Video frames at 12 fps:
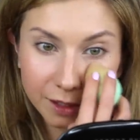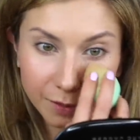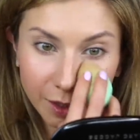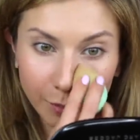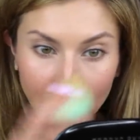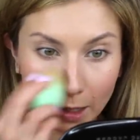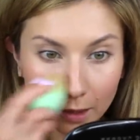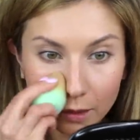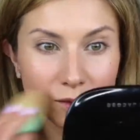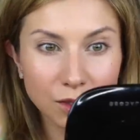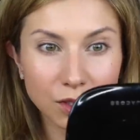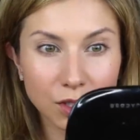It's really pretty.
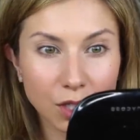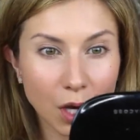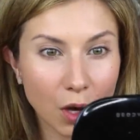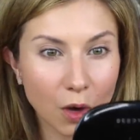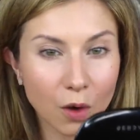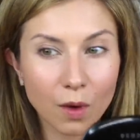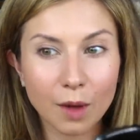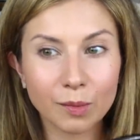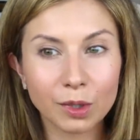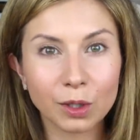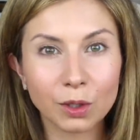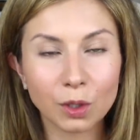So
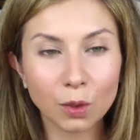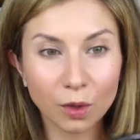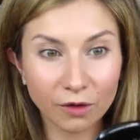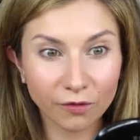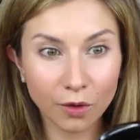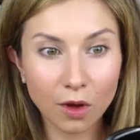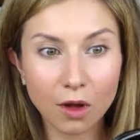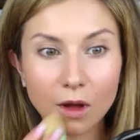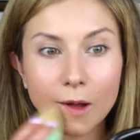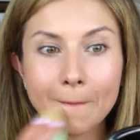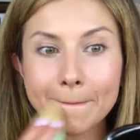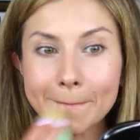
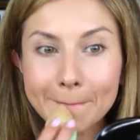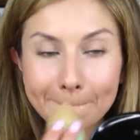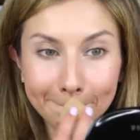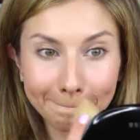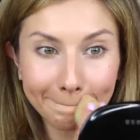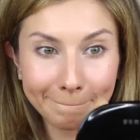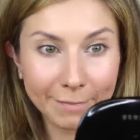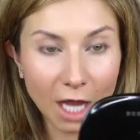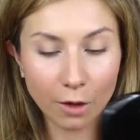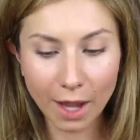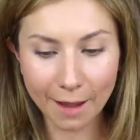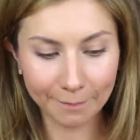beautiful.
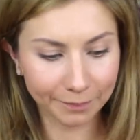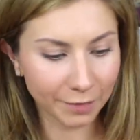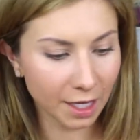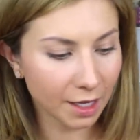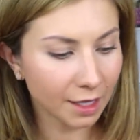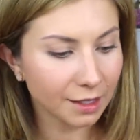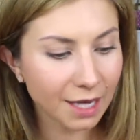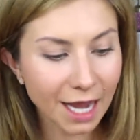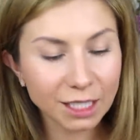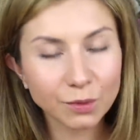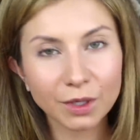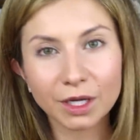Okay,
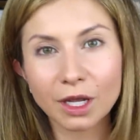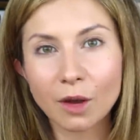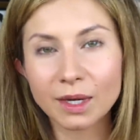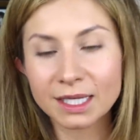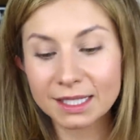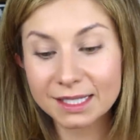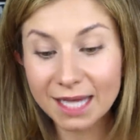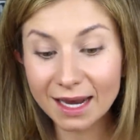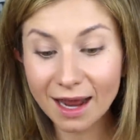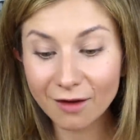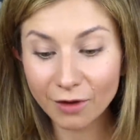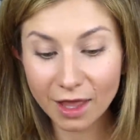next we're gonna go in and
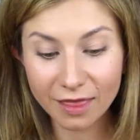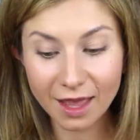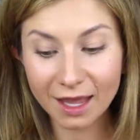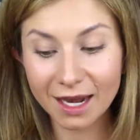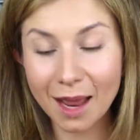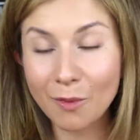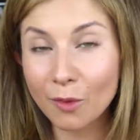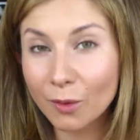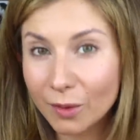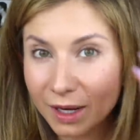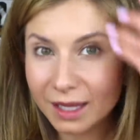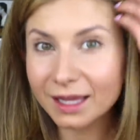set everything and I'm
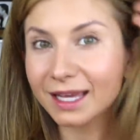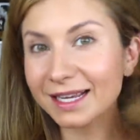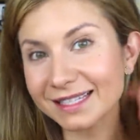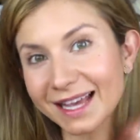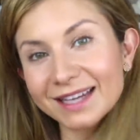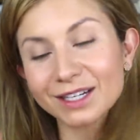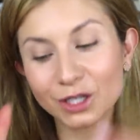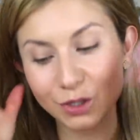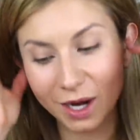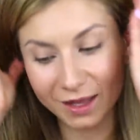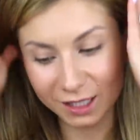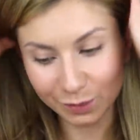really excited to
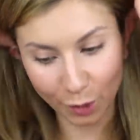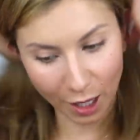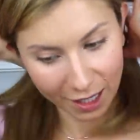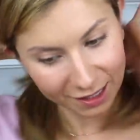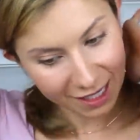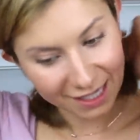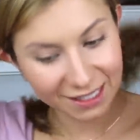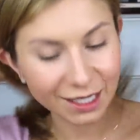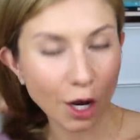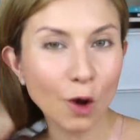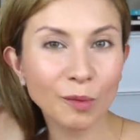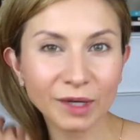try this product. I did
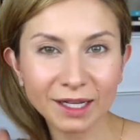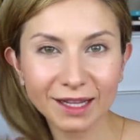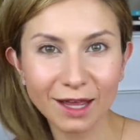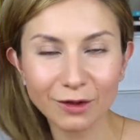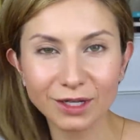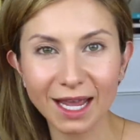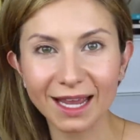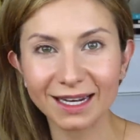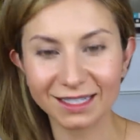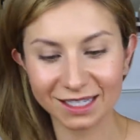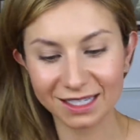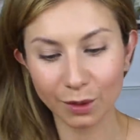open it the other
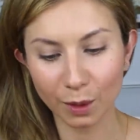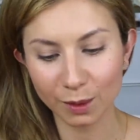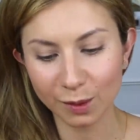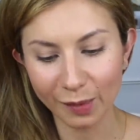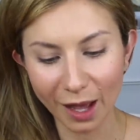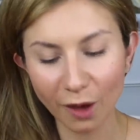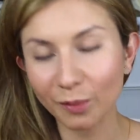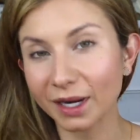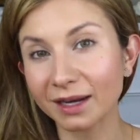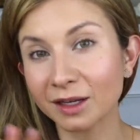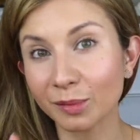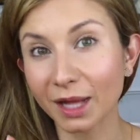day to see what it was about, but
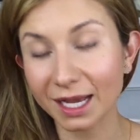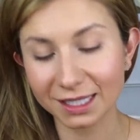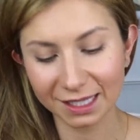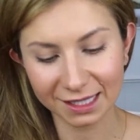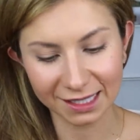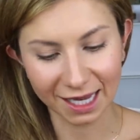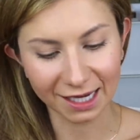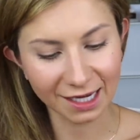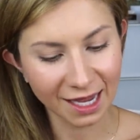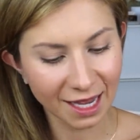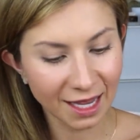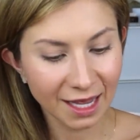I didn't apply it to the
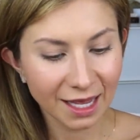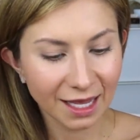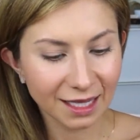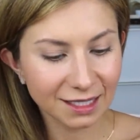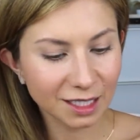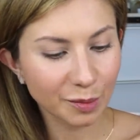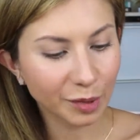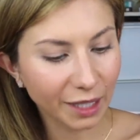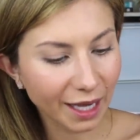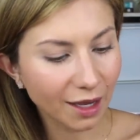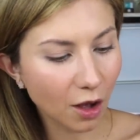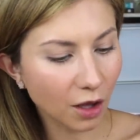skin. It's the
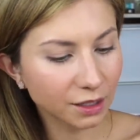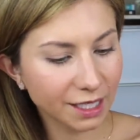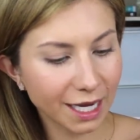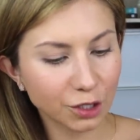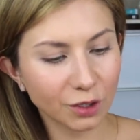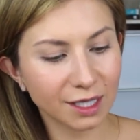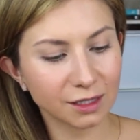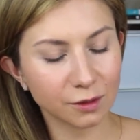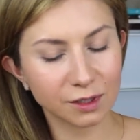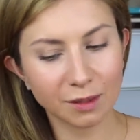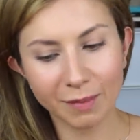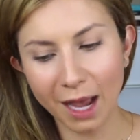Play All Day
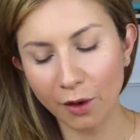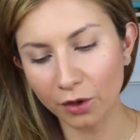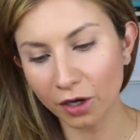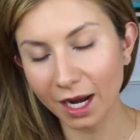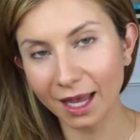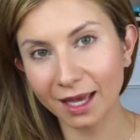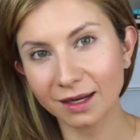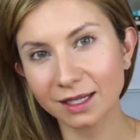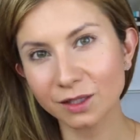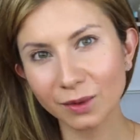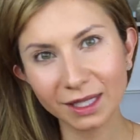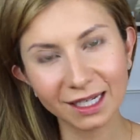Translucent Powder, and
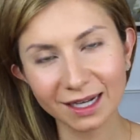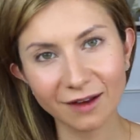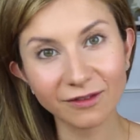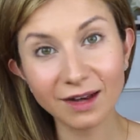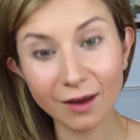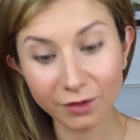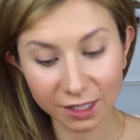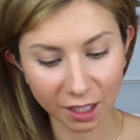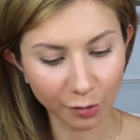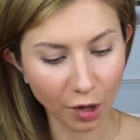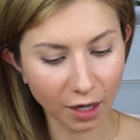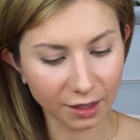it's really neat. I've never seen
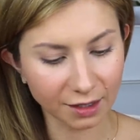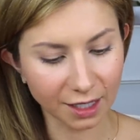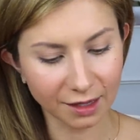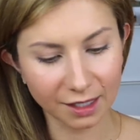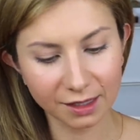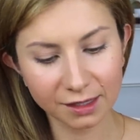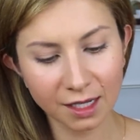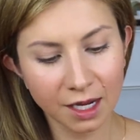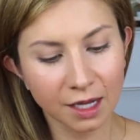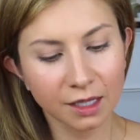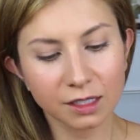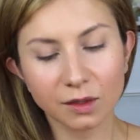a product like this.
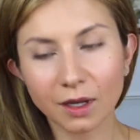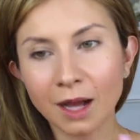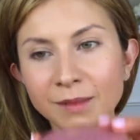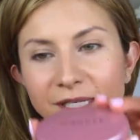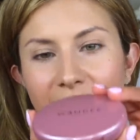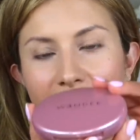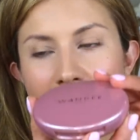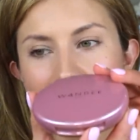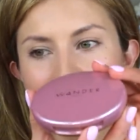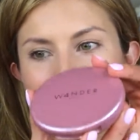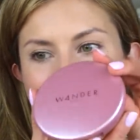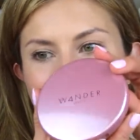So it comes in a
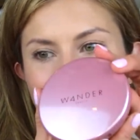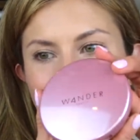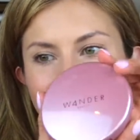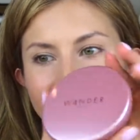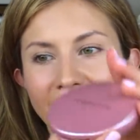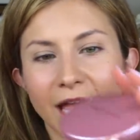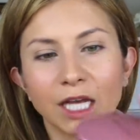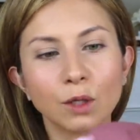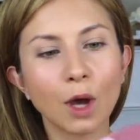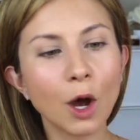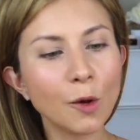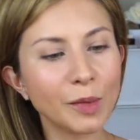compact, and
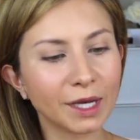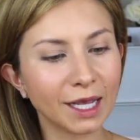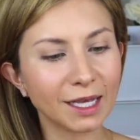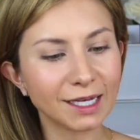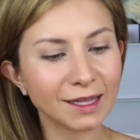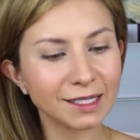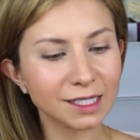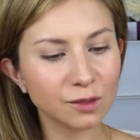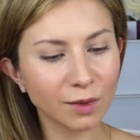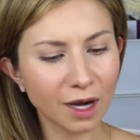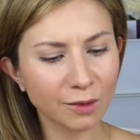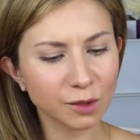you open it, and this
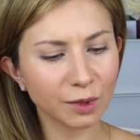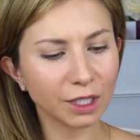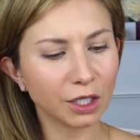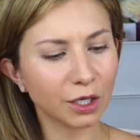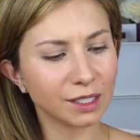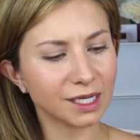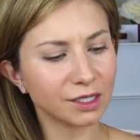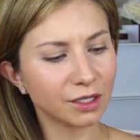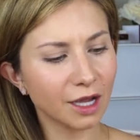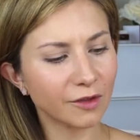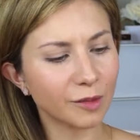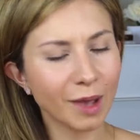is when I was really curious. I
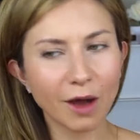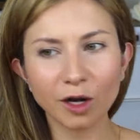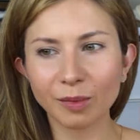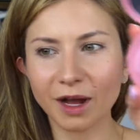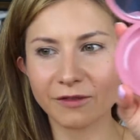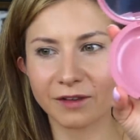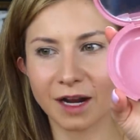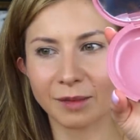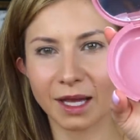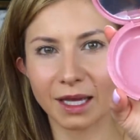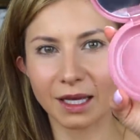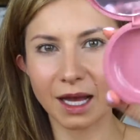took out the powder puff, and I'm
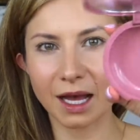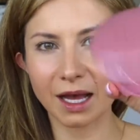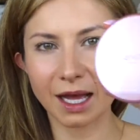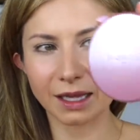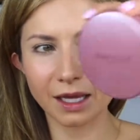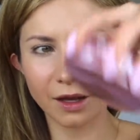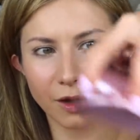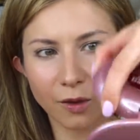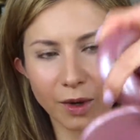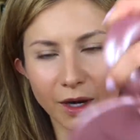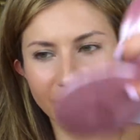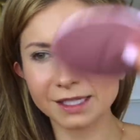like, uh, hello,
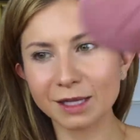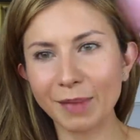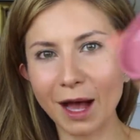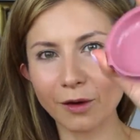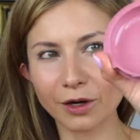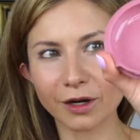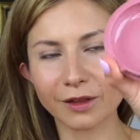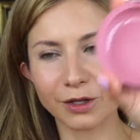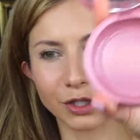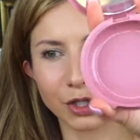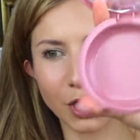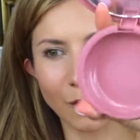where is the powder?
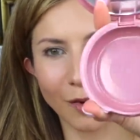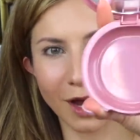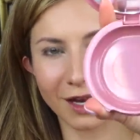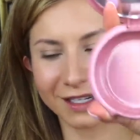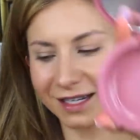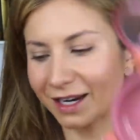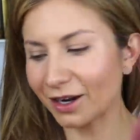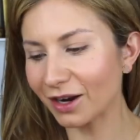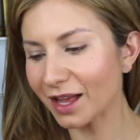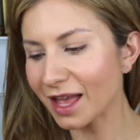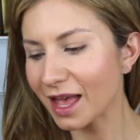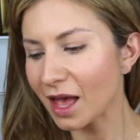There's no product in
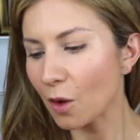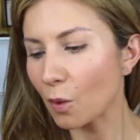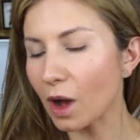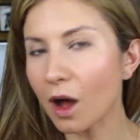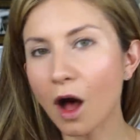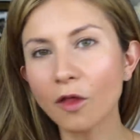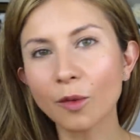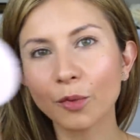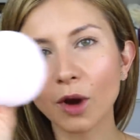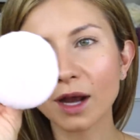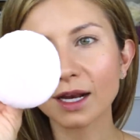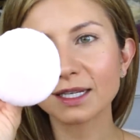here. Well, all the
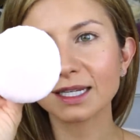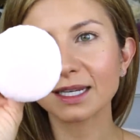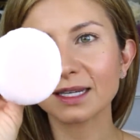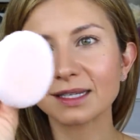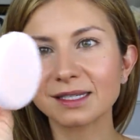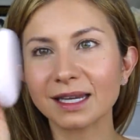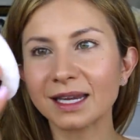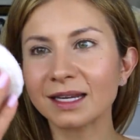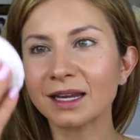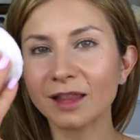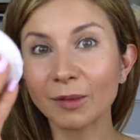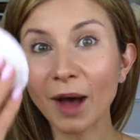product is
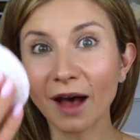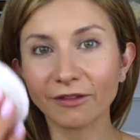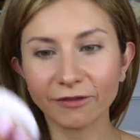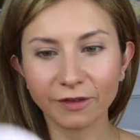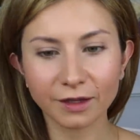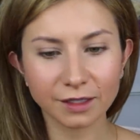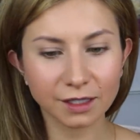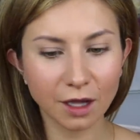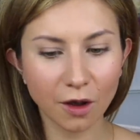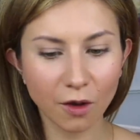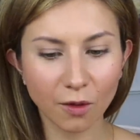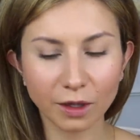in the puff.
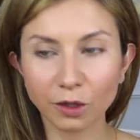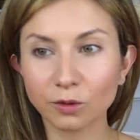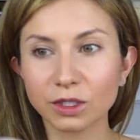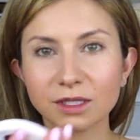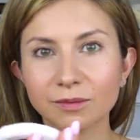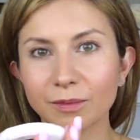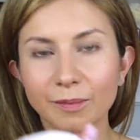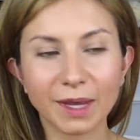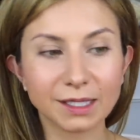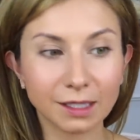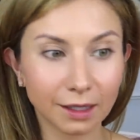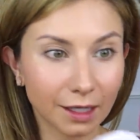So you just
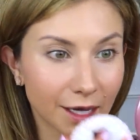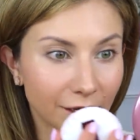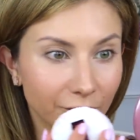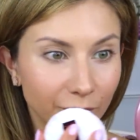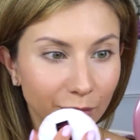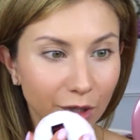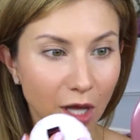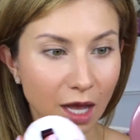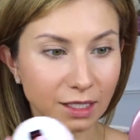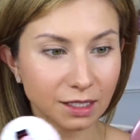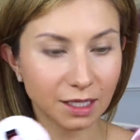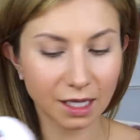basically kind of
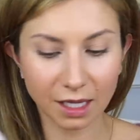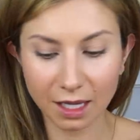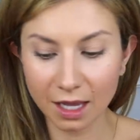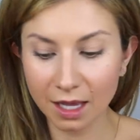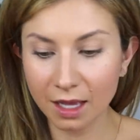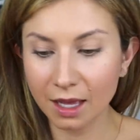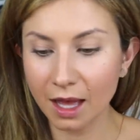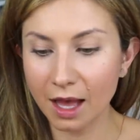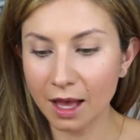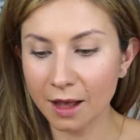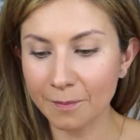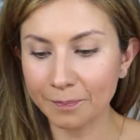blot the
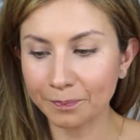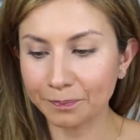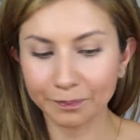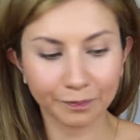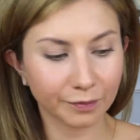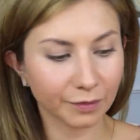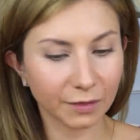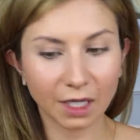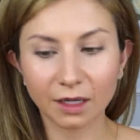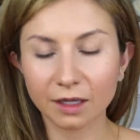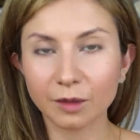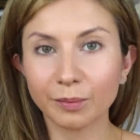um,
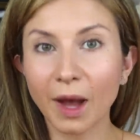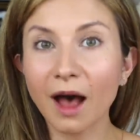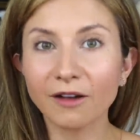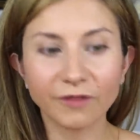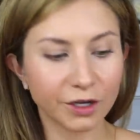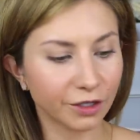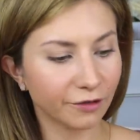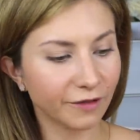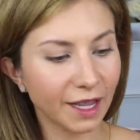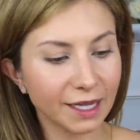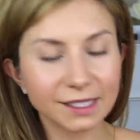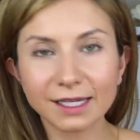puff on your
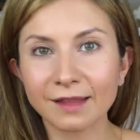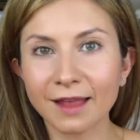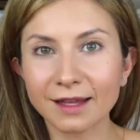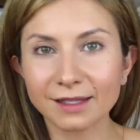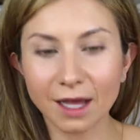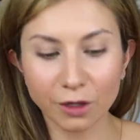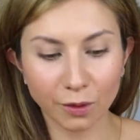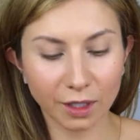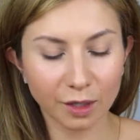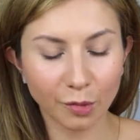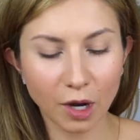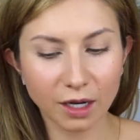face, and that's how you get
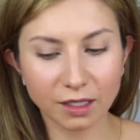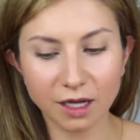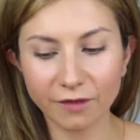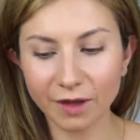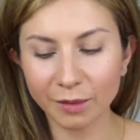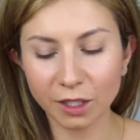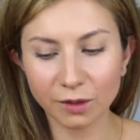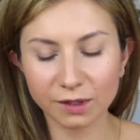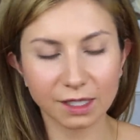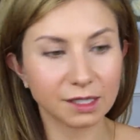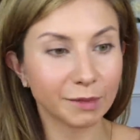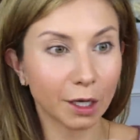the product off. I'm gonna use
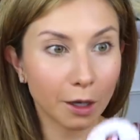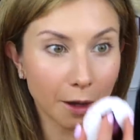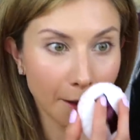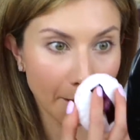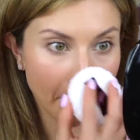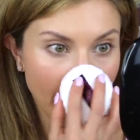this mirror.